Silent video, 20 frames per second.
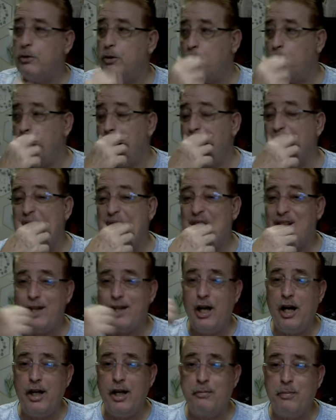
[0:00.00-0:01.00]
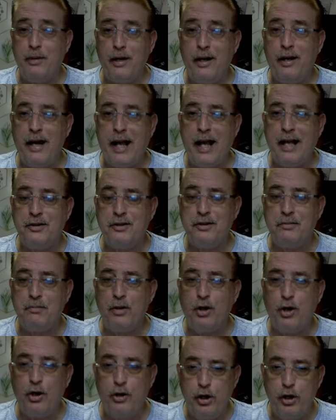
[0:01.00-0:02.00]
So we went to the hospital and asked them,
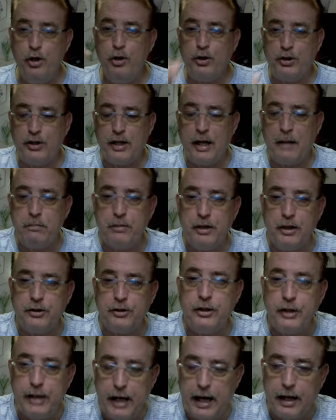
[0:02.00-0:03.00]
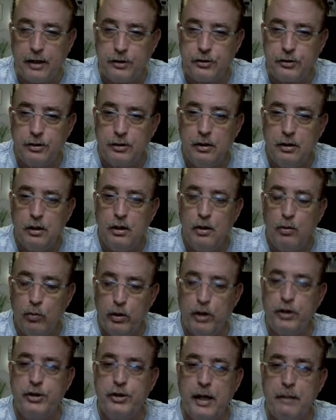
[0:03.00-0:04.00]
do you accept this? Yes, we're
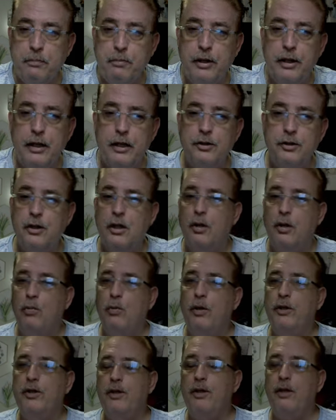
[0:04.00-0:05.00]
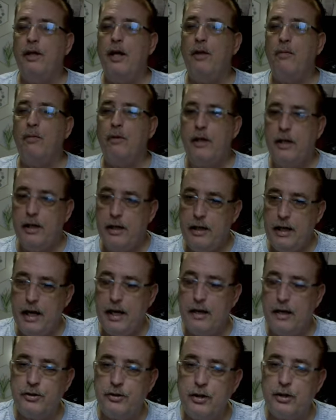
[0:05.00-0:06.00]
accepting this. Went to another one.
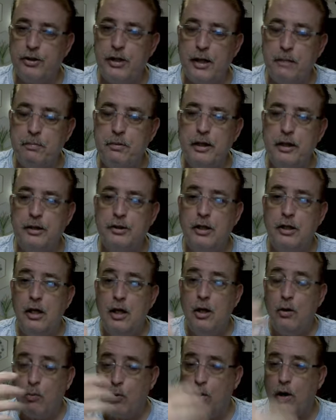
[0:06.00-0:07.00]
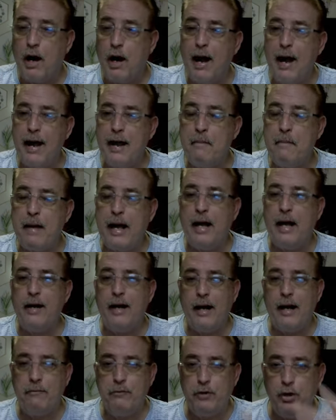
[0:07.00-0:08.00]
Yes, they're accepting this. Where I am at,
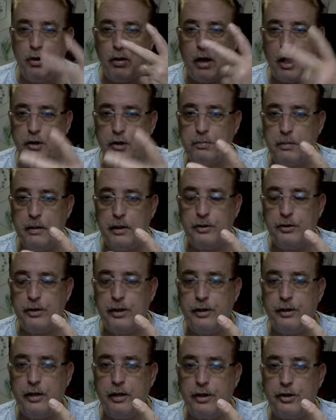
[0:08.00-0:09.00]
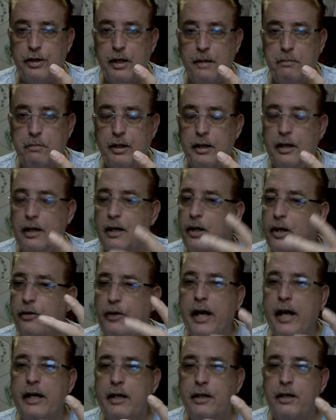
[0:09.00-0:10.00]
I have two hospitals that they're accepted.
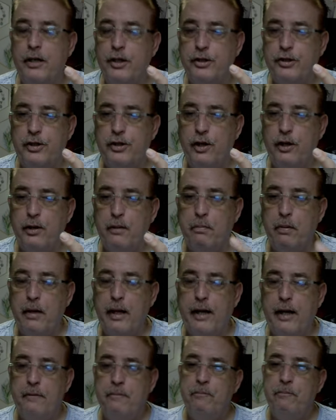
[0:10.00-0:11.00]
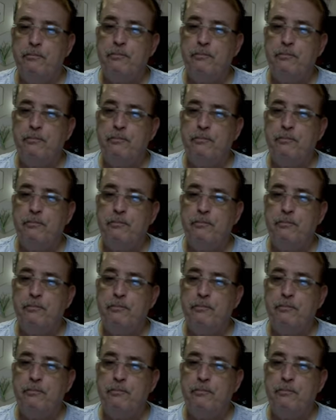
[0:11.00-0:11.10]
Thank goodness they're on the plan.